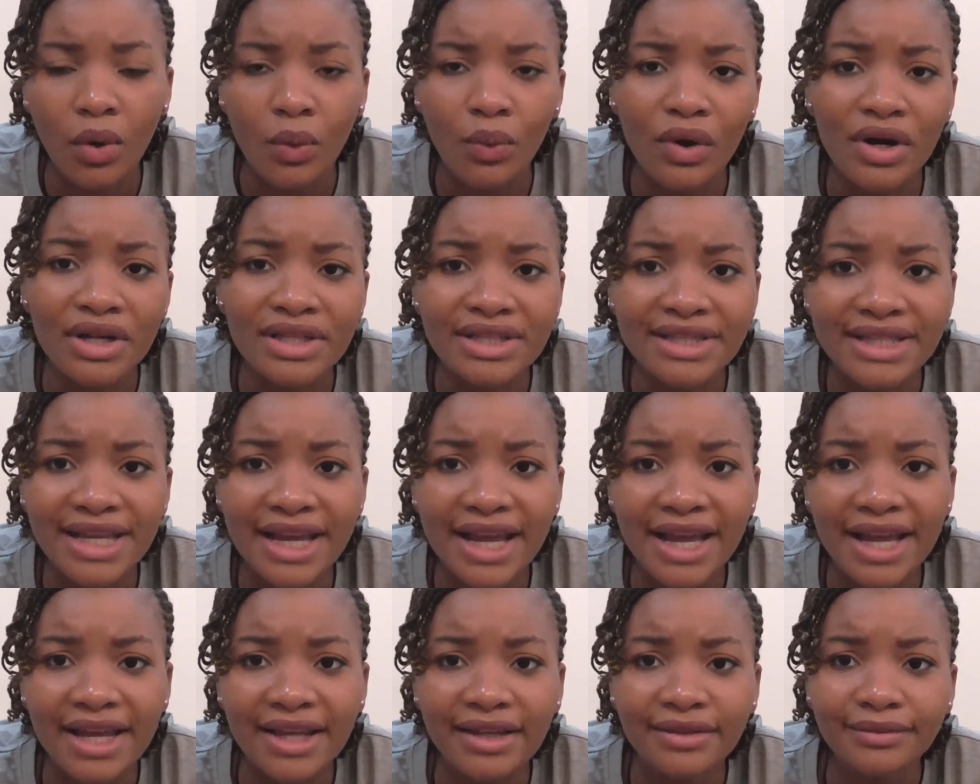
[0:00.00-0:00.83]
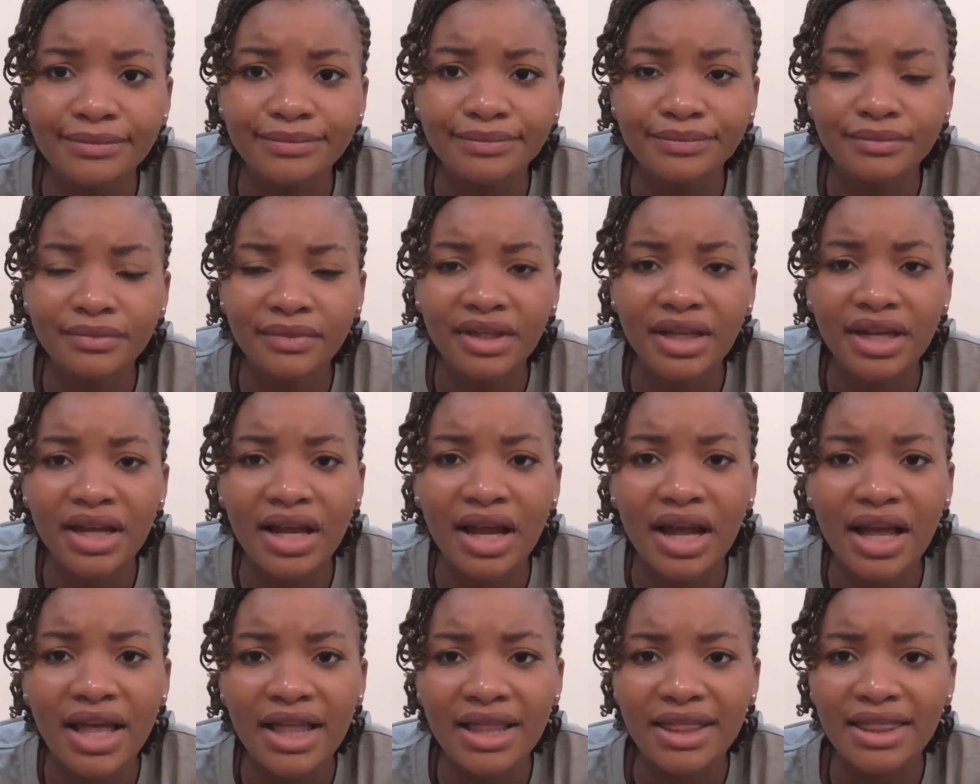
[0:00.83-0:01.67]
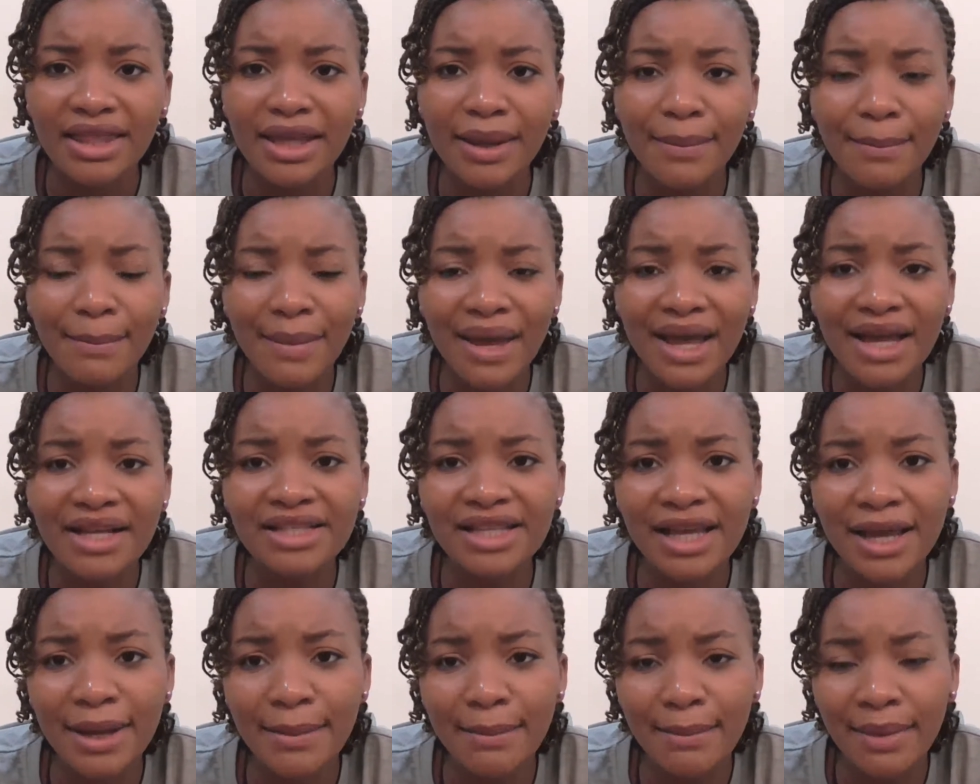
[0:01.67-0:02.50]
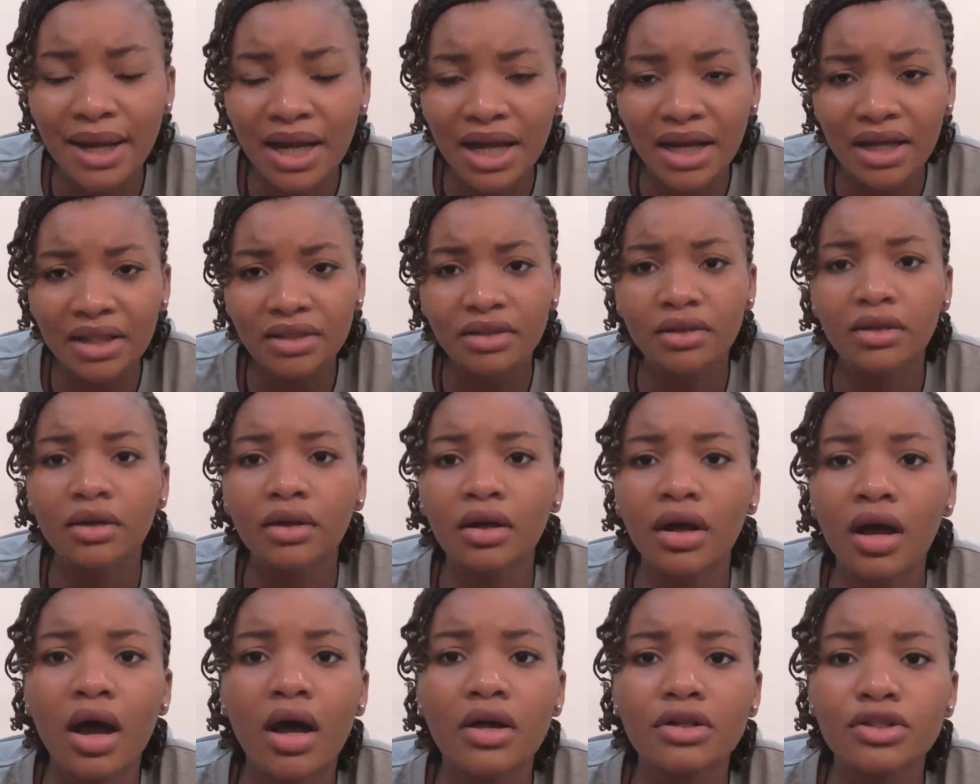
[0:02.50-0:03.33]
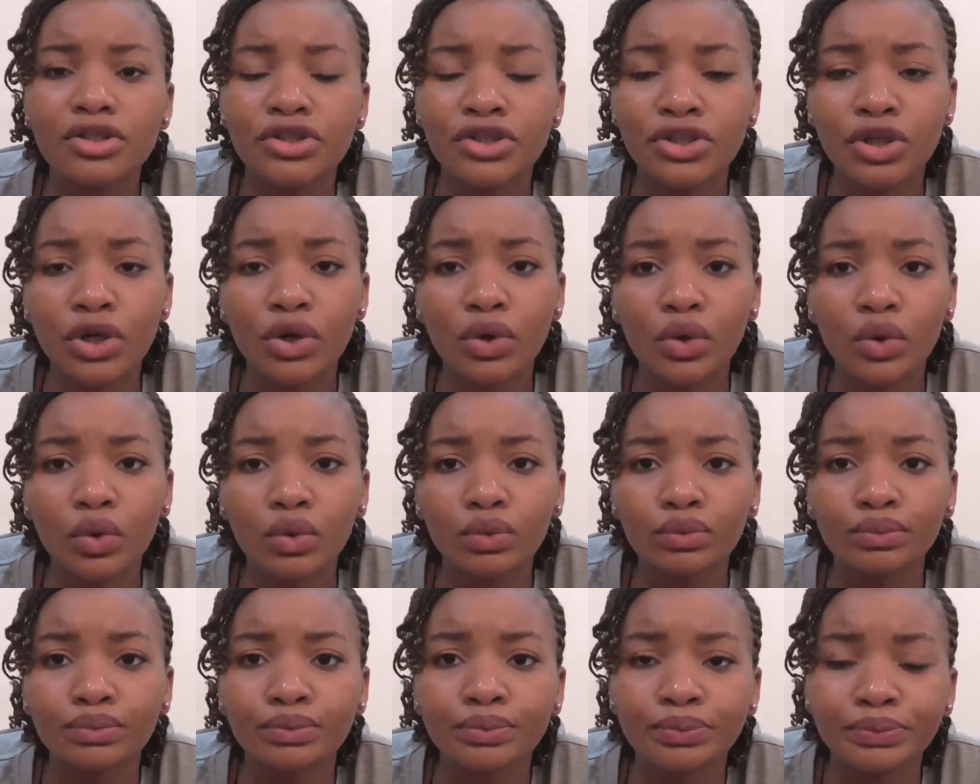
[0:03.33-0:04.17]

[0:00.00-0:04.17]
One day, they met a man called Joe.